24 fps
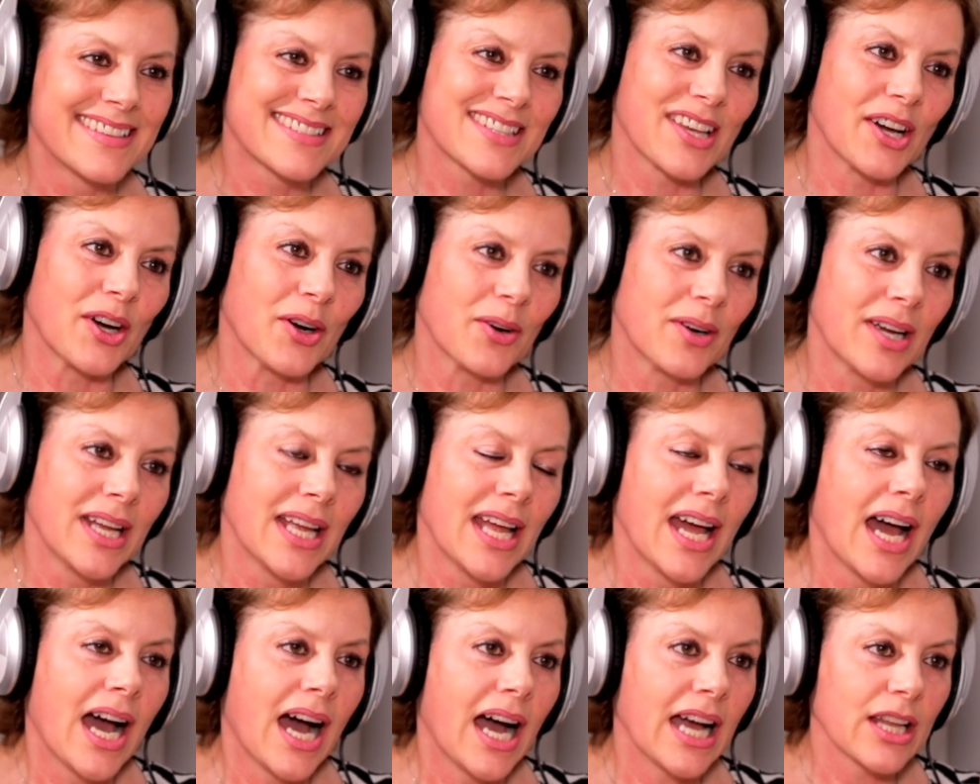So
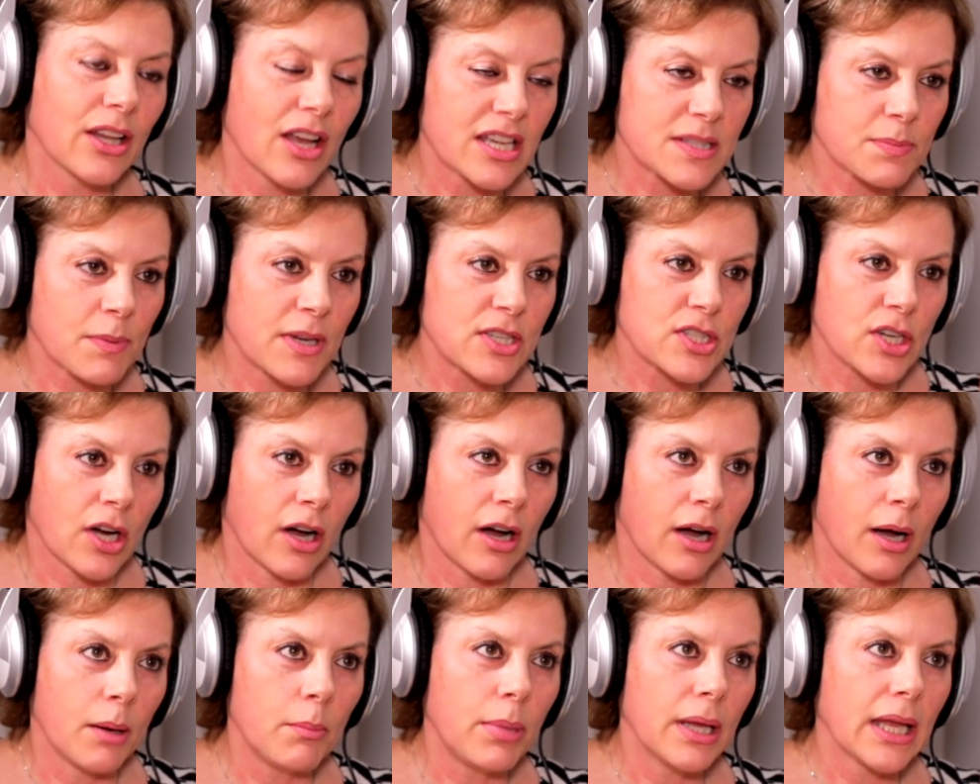I lost my
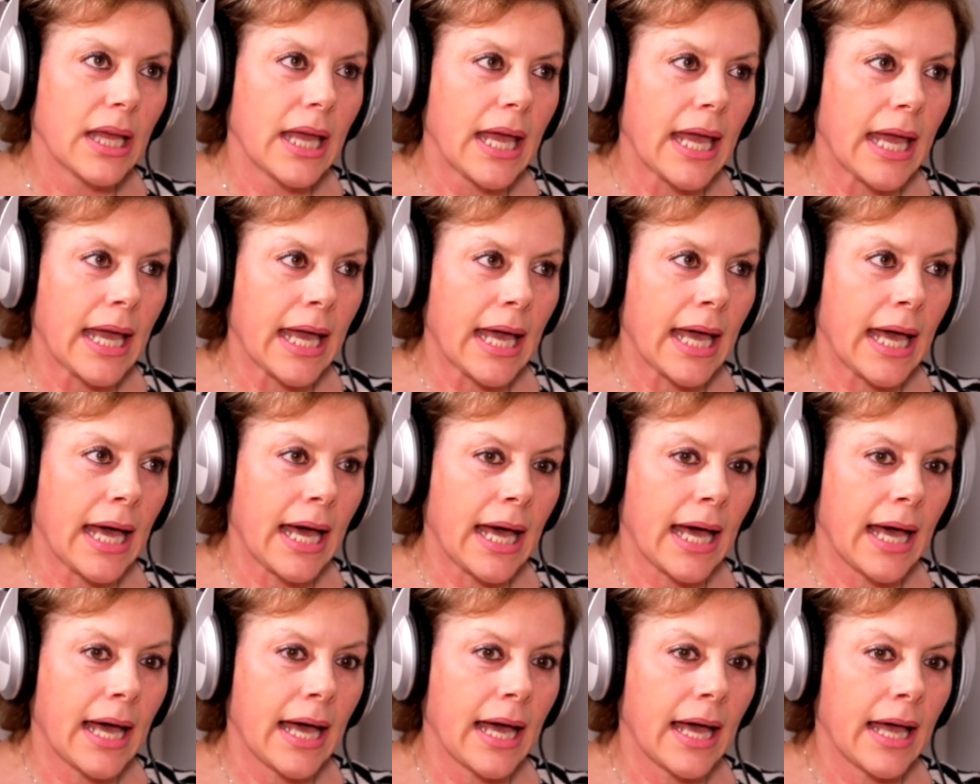job,
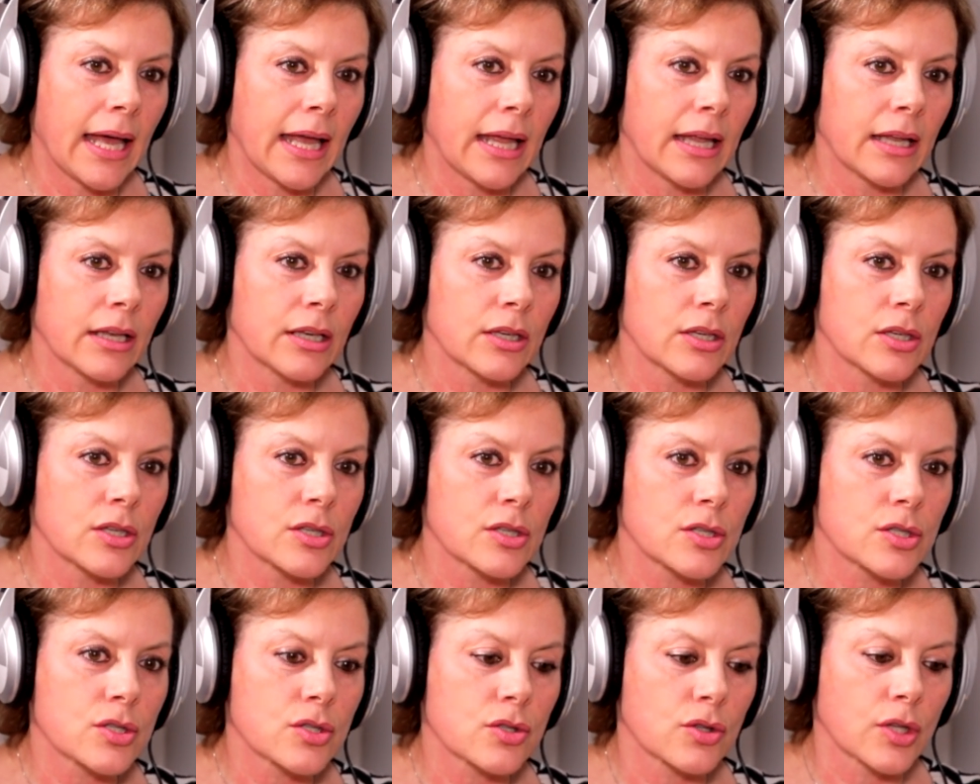
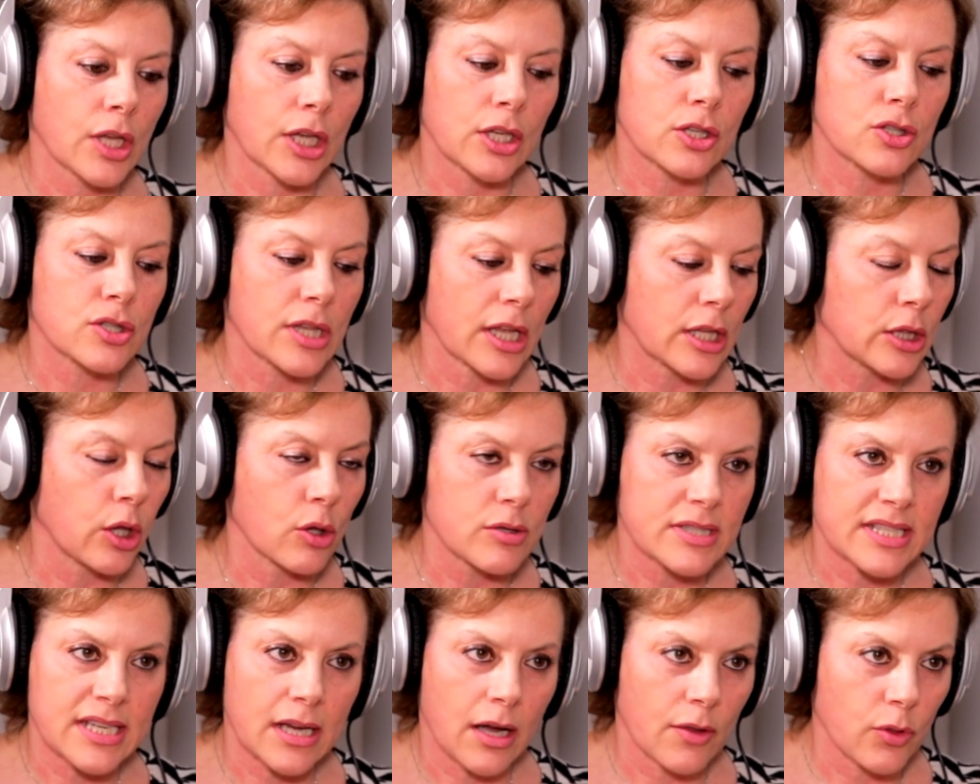and they
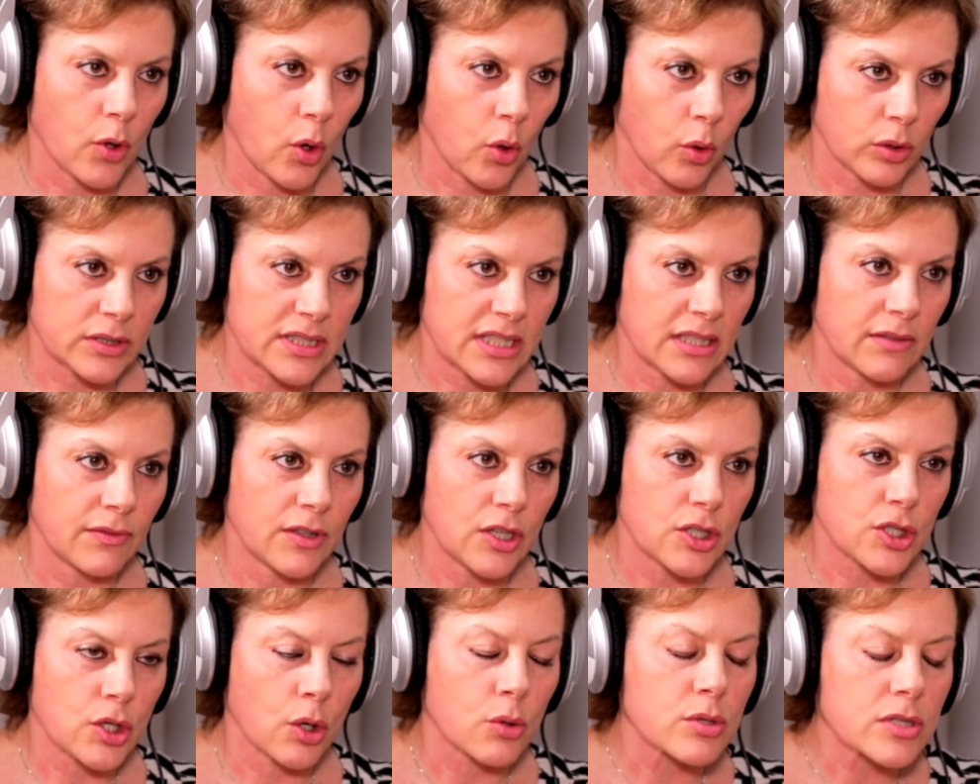closed down the whole
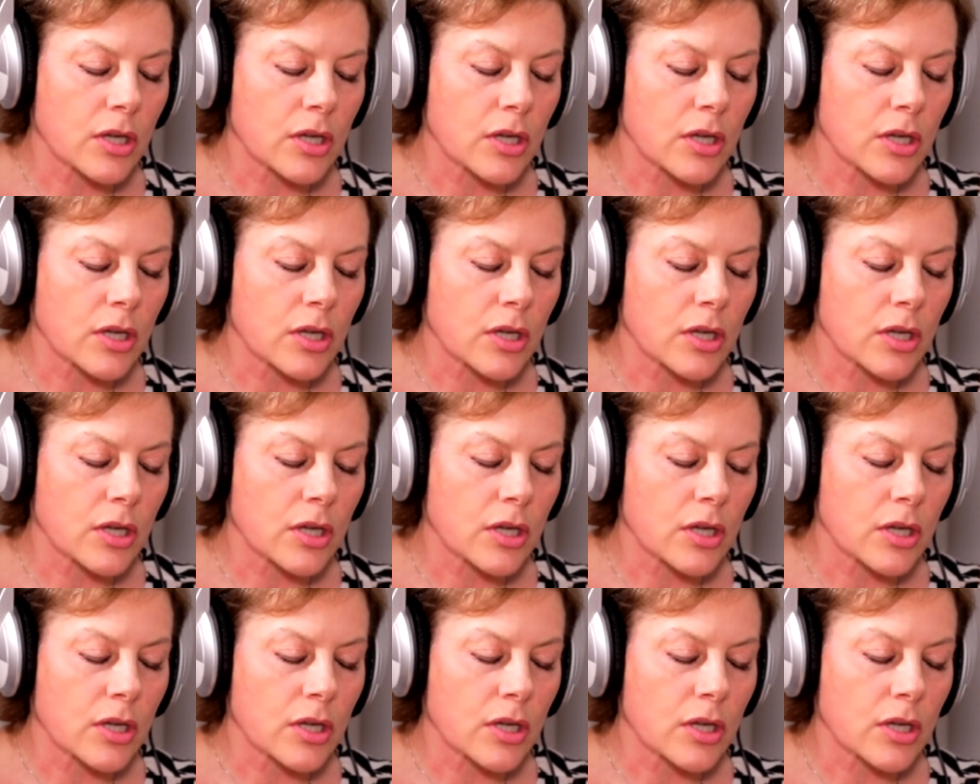TV show.